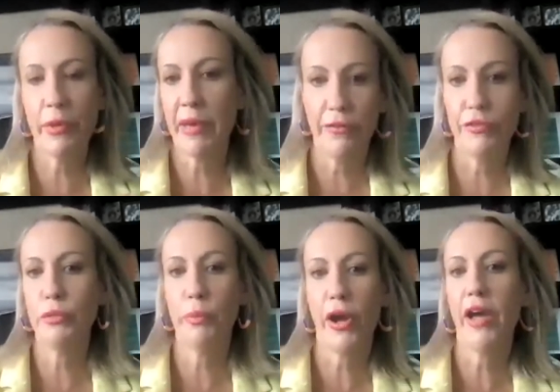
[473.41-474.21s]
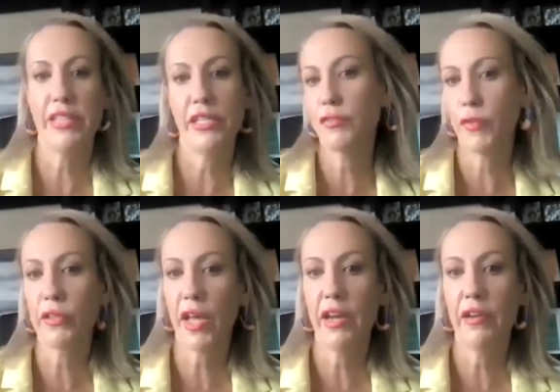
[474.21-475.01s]
amount of due process for a
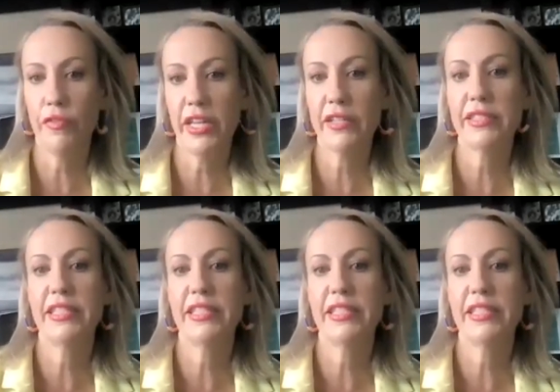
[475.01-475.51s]
lot of things